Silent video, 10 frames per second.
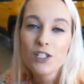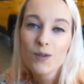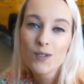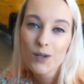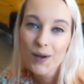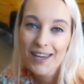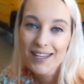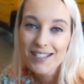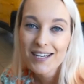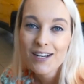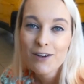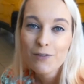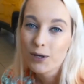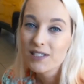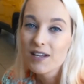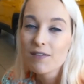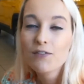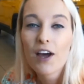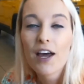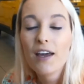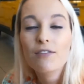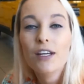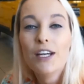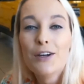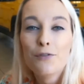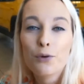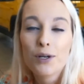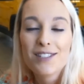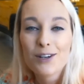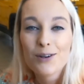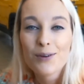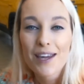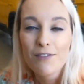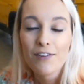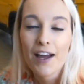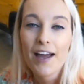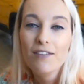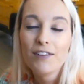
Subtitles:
208-475-4085,